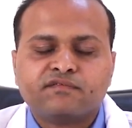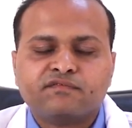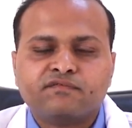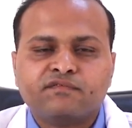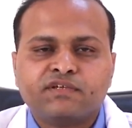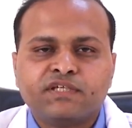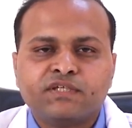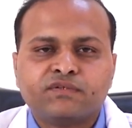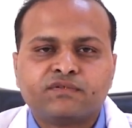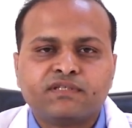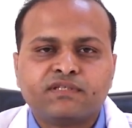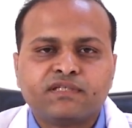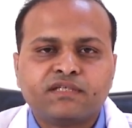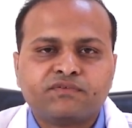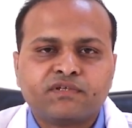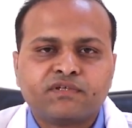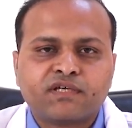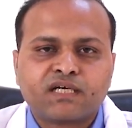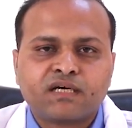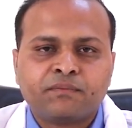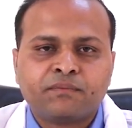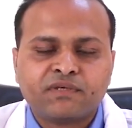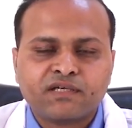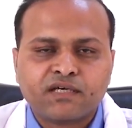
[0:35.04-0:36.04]
When you think we
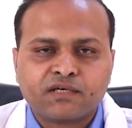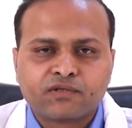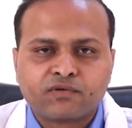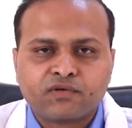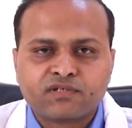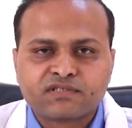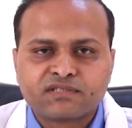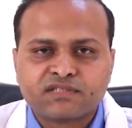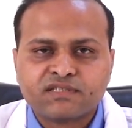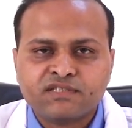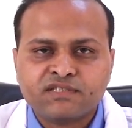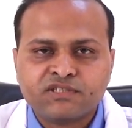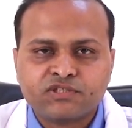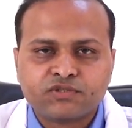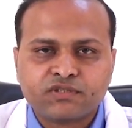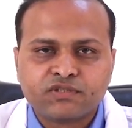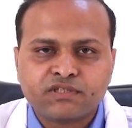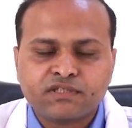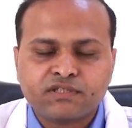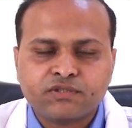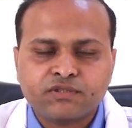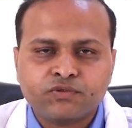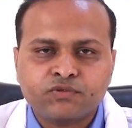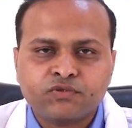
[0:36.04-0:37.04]
are coming across an
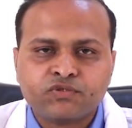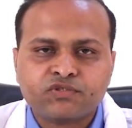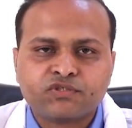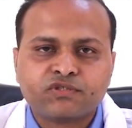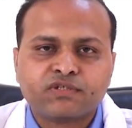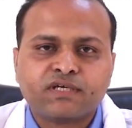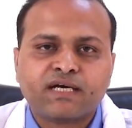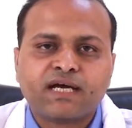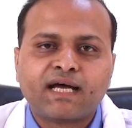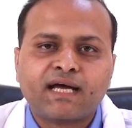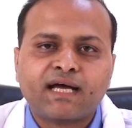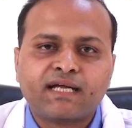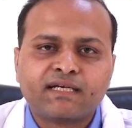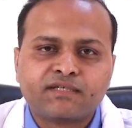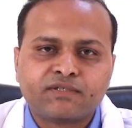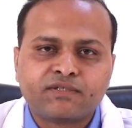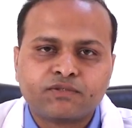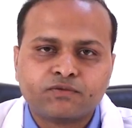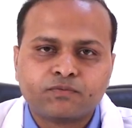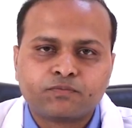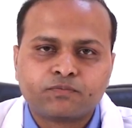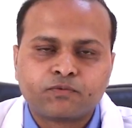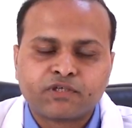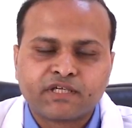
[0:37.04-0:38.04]
injury, you use your hand
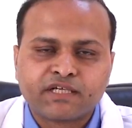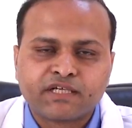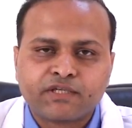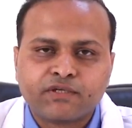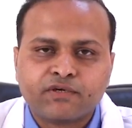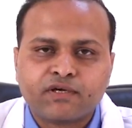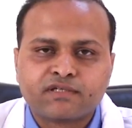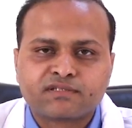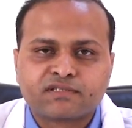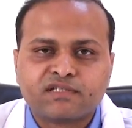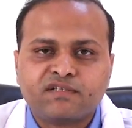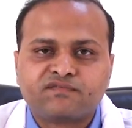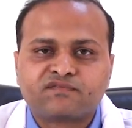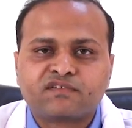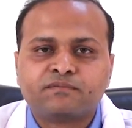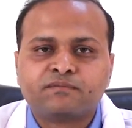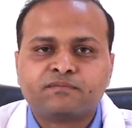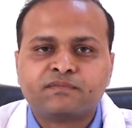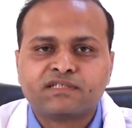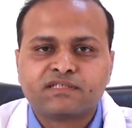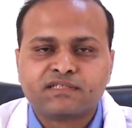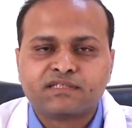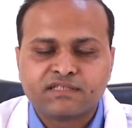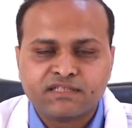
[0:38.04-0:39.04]
to protect yourself
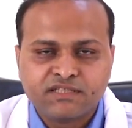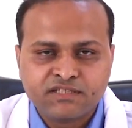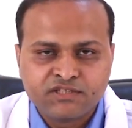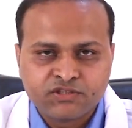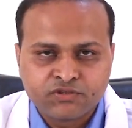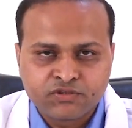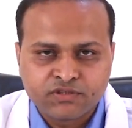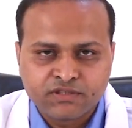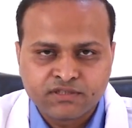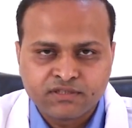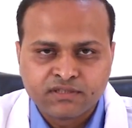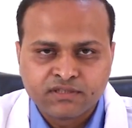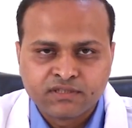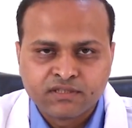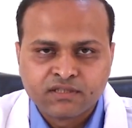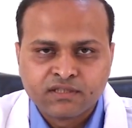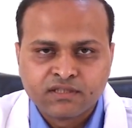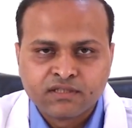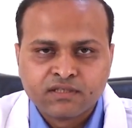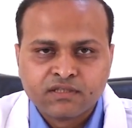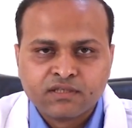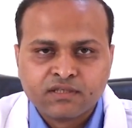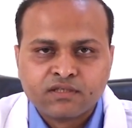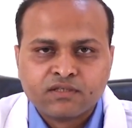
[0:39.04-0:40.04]
from the injury.
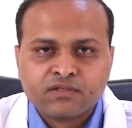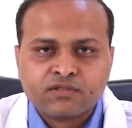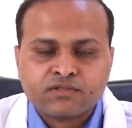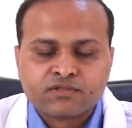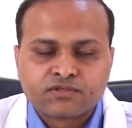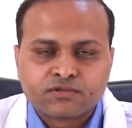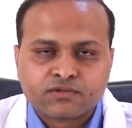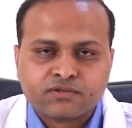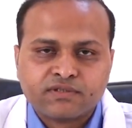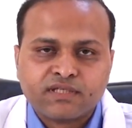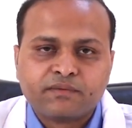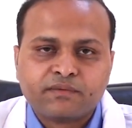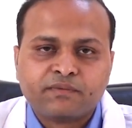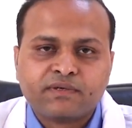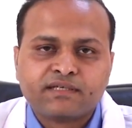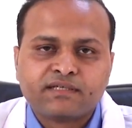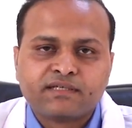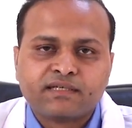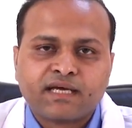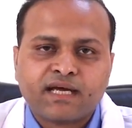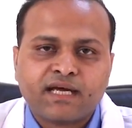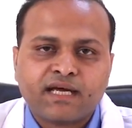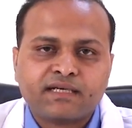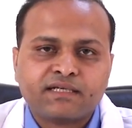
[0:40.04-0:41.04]
So
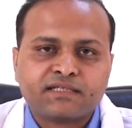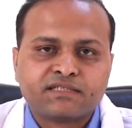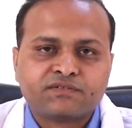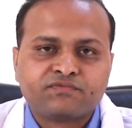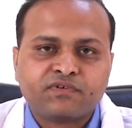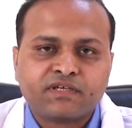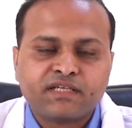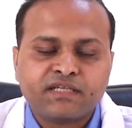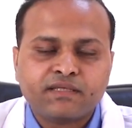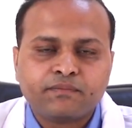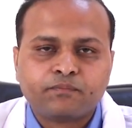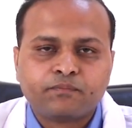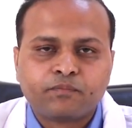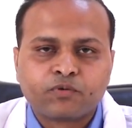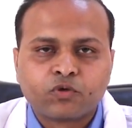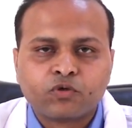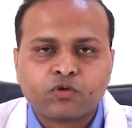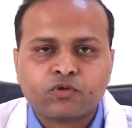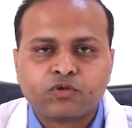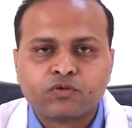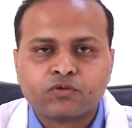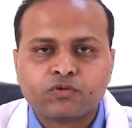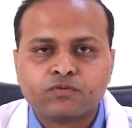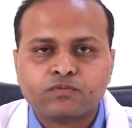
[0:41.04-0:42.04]
thereby hand is very
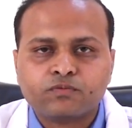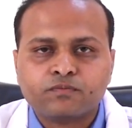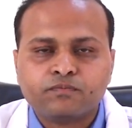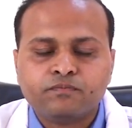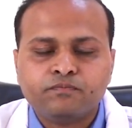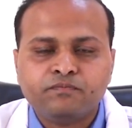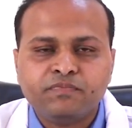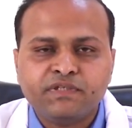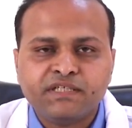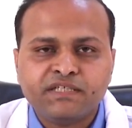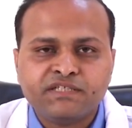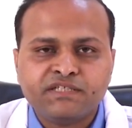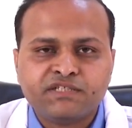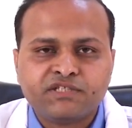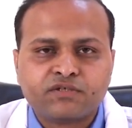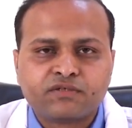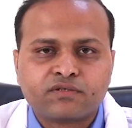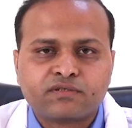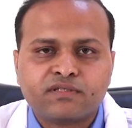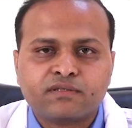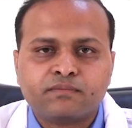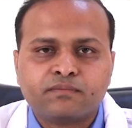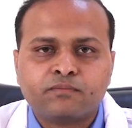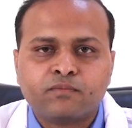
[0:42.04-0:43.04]
prone to be
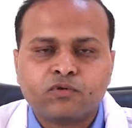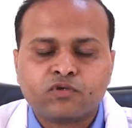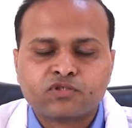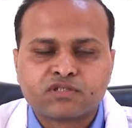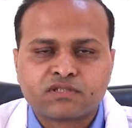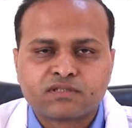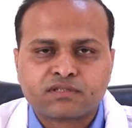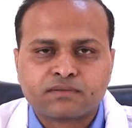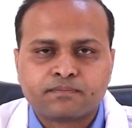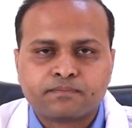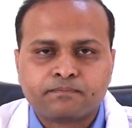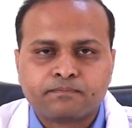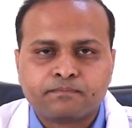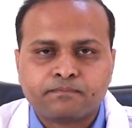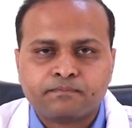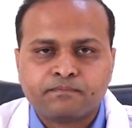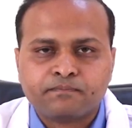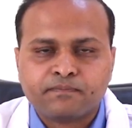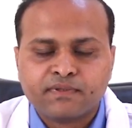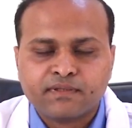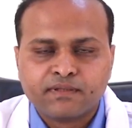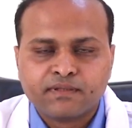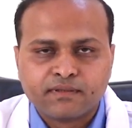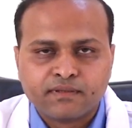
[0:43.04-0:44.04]
injured the most
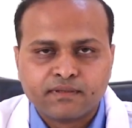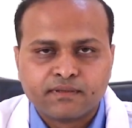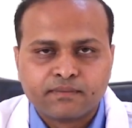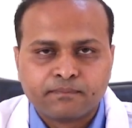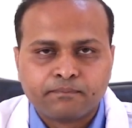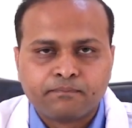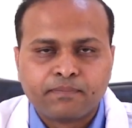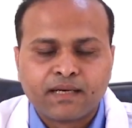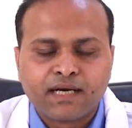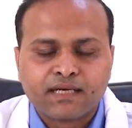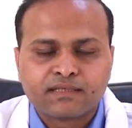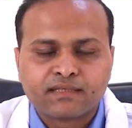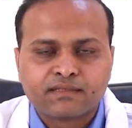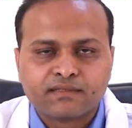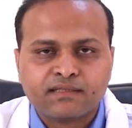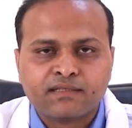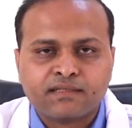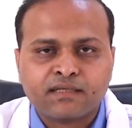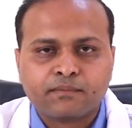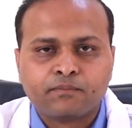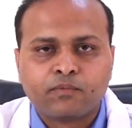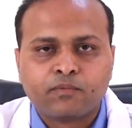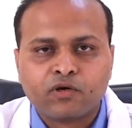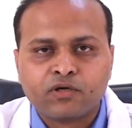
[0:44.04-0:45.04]
part
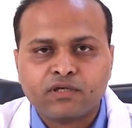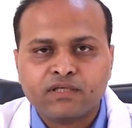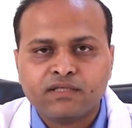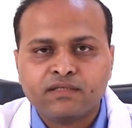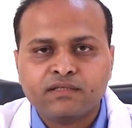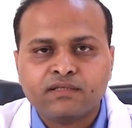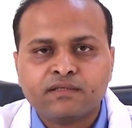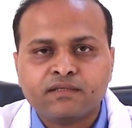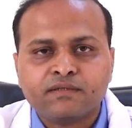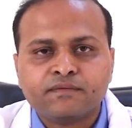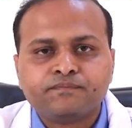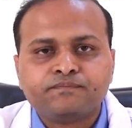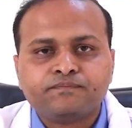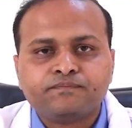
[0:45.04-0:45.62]
in our body.